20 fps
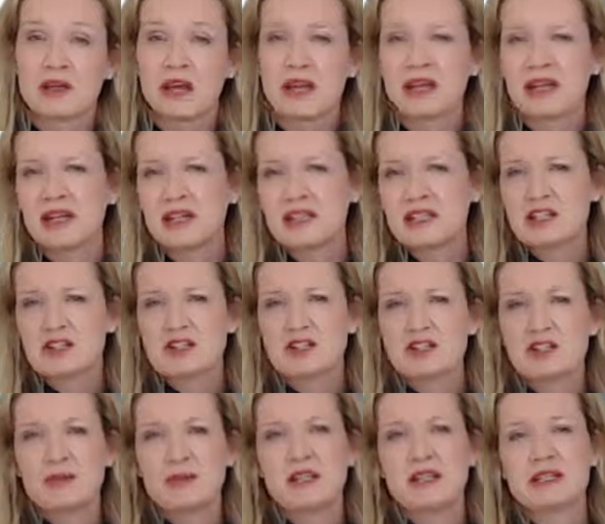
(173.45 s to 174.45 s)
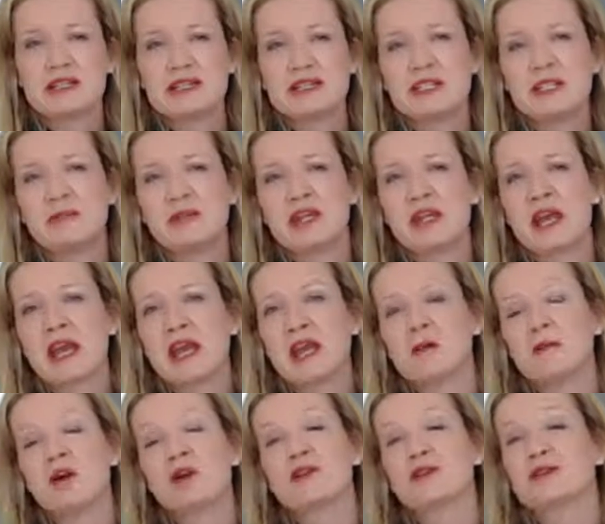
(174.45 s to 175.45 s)
And in addition to being a CPA,
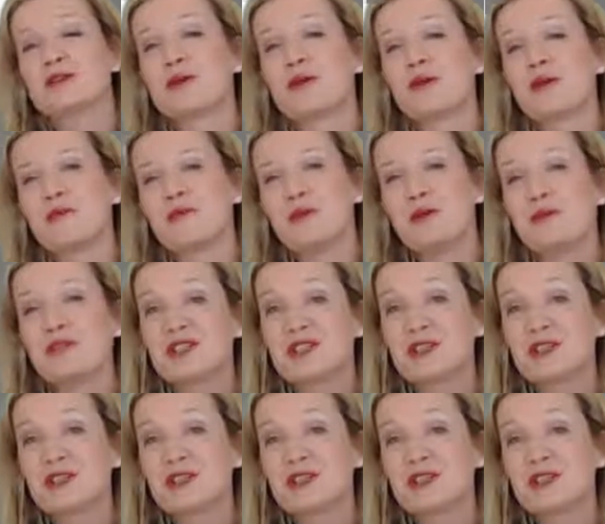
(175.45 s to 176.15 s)
I'm also a mum of